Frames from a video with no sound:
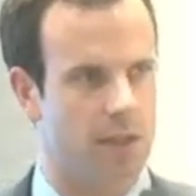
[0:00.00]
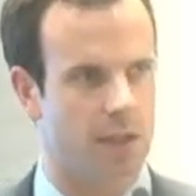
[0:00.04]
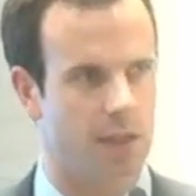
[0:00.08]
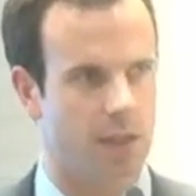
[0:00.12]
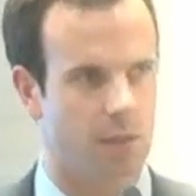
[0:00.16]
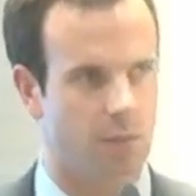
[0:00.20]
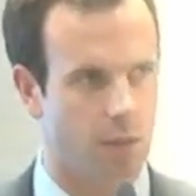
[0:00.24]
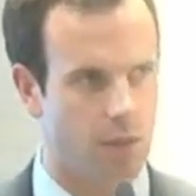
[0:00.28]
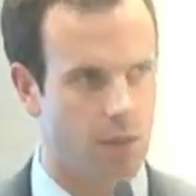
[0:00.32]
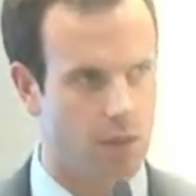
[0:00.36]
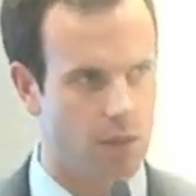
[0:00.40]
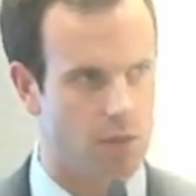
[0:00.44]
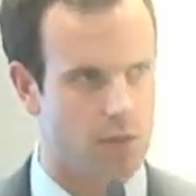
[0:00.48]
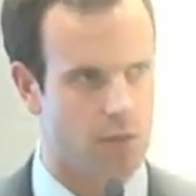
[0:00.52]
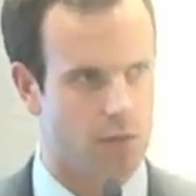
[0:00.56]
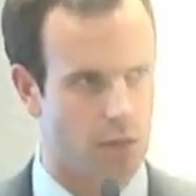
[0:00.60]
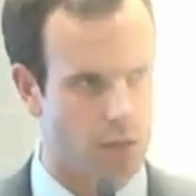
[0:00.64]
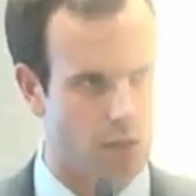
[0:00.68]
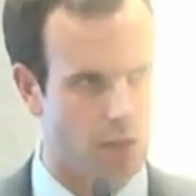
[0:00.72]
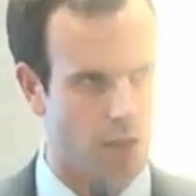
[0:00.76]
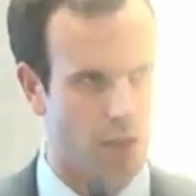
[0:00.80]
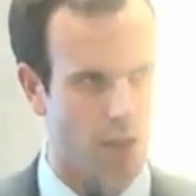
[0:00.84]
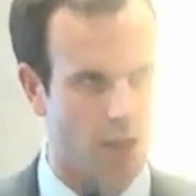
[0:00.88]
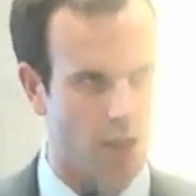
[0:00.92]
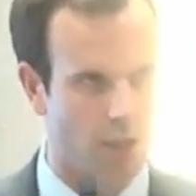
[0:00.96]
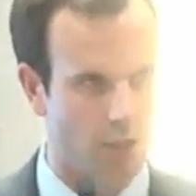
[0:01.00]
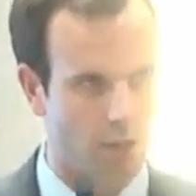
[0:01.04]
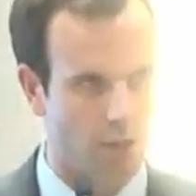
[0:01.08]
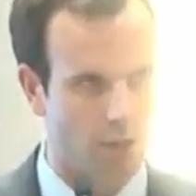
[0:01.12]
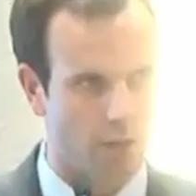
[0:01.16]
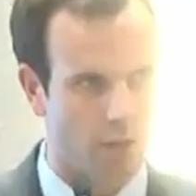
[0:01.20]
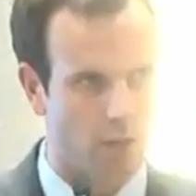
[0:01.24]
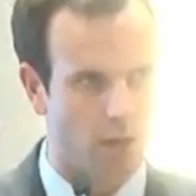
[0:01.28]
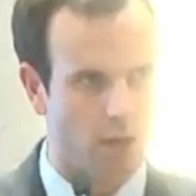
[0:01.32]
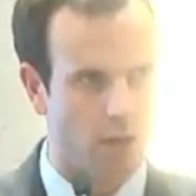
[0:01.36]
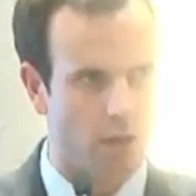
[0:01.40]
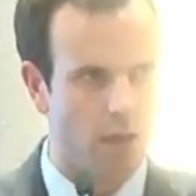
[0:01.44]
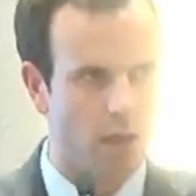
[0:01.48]
I think when you start getting under the
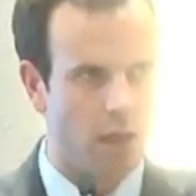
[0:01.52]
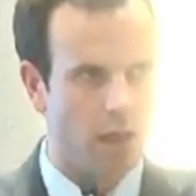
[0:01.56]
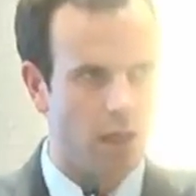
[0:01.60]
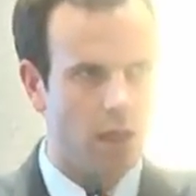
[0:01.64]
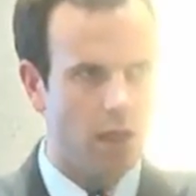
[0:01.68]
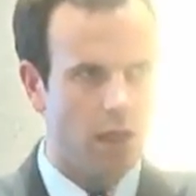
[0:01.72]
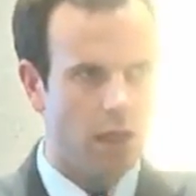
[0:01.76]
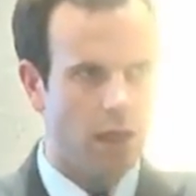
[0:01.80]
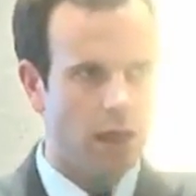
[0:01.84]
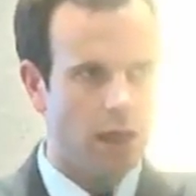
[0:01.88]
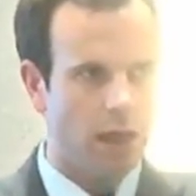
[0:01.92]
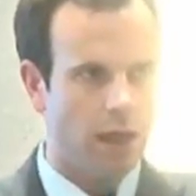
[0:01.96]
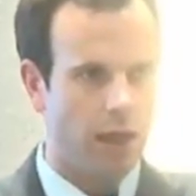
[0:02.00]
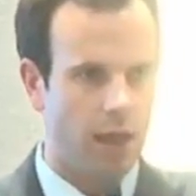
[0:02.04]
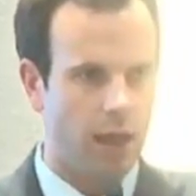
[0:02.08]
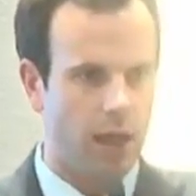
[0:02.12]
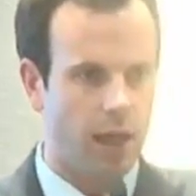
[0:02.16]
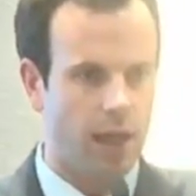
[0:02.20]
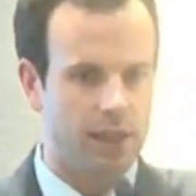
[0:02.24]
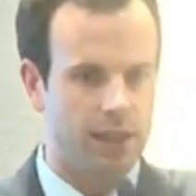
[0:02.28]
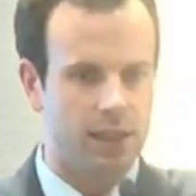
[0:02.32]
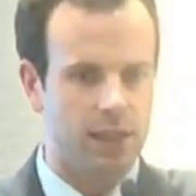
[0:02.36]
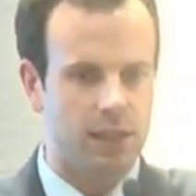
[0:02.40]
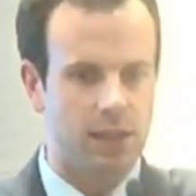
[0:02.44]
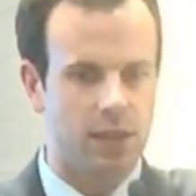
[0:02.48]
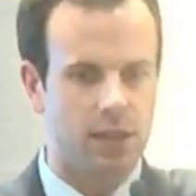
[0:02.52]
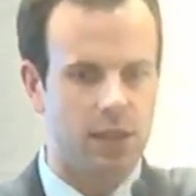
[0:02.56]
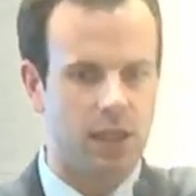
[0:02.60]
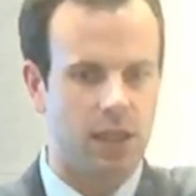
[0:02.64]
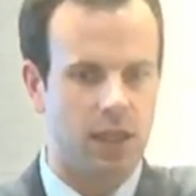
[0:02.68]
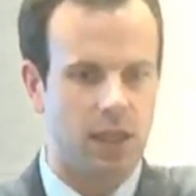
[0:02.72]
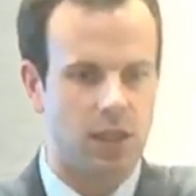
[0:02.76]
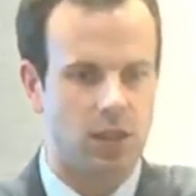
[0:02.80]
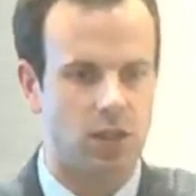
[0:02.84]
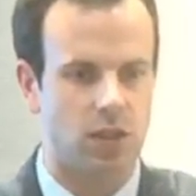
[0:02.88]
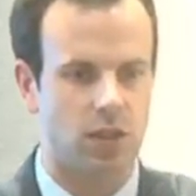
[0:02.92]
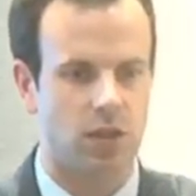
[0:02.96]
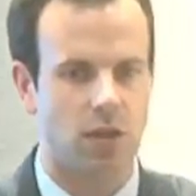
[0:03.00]
hood, ideally
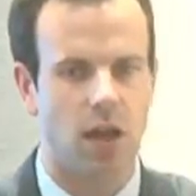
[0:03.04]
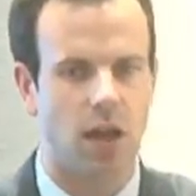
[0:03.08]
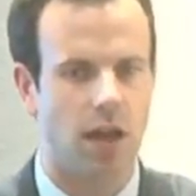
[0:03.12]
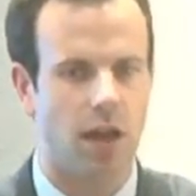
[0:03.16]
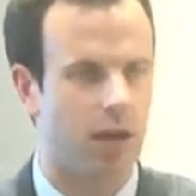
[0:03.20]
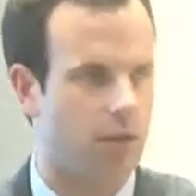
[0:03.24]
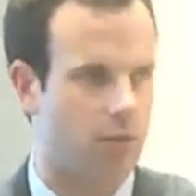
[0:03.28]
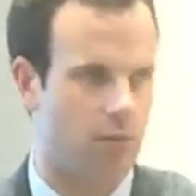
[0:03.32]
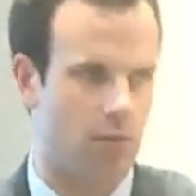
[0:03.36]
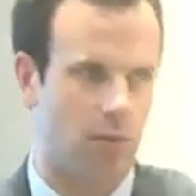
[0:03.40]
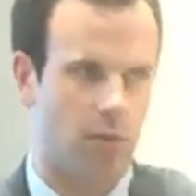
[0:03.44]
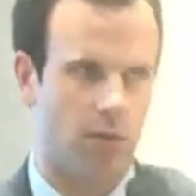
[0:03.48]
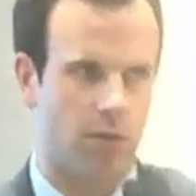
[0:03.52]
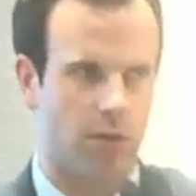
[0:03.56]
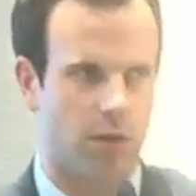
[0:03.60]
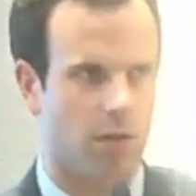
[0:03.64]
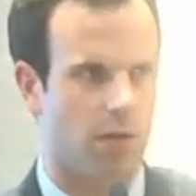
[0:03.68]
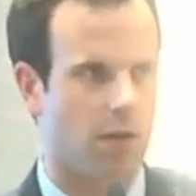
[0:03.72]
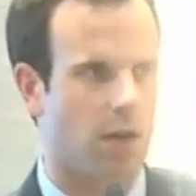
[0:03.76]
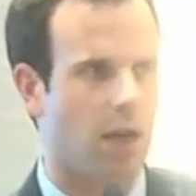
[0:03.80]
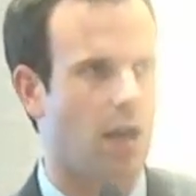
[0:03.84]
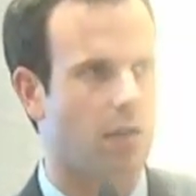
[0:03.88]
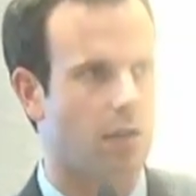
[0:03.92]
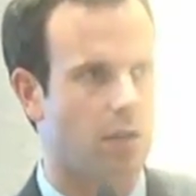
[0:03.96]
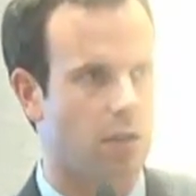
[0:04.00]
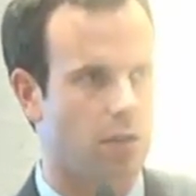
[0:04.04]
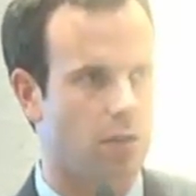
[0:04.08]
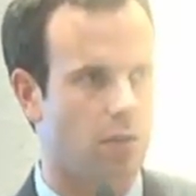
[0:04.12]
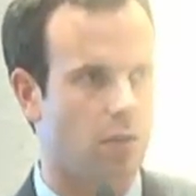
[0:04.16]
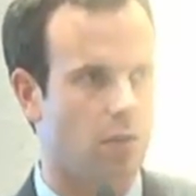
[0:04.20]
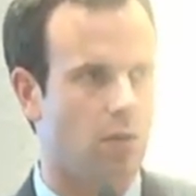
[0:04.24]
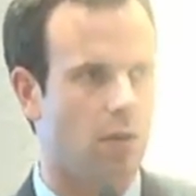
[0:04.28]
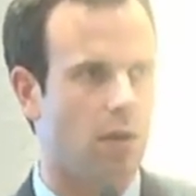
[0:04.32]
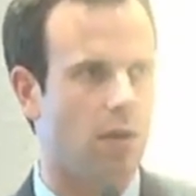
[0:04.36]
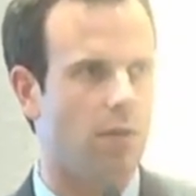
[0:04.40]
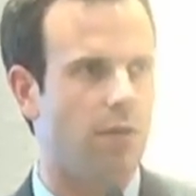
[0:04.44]
it should not throw theory out the door.